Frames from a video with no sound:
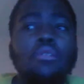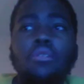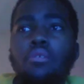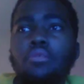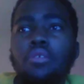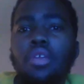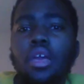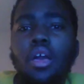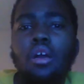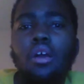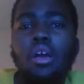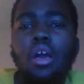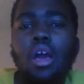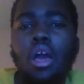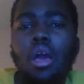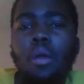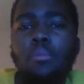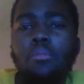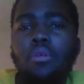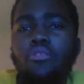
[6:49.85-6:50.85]
on, y'all.
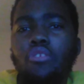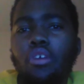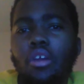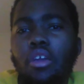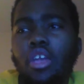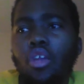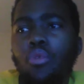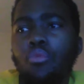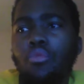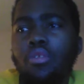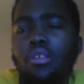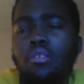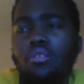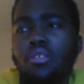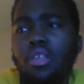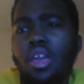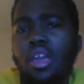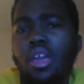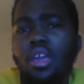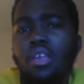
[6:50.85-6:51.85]
I'm going to let y'all hear what he
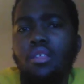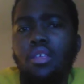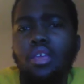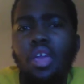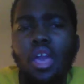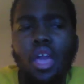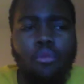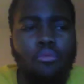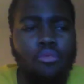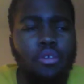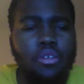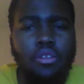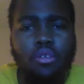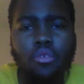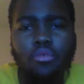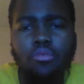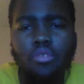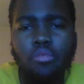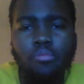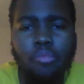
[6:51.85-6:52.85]
said. The guy really
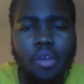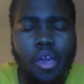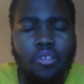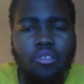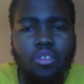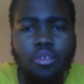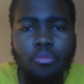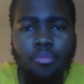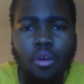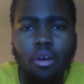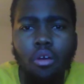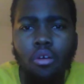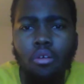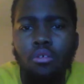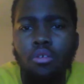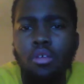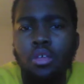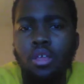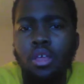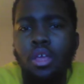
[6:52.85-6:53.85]
knows his
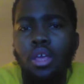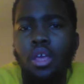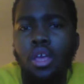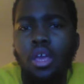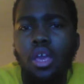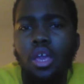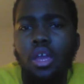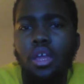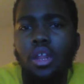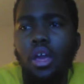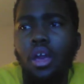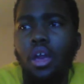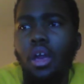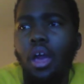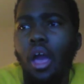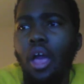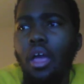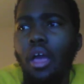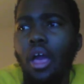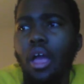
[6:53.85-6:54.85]
basketball. And
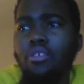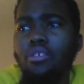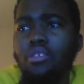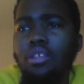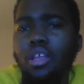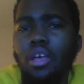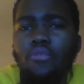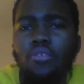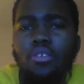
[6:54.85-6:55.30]
I just love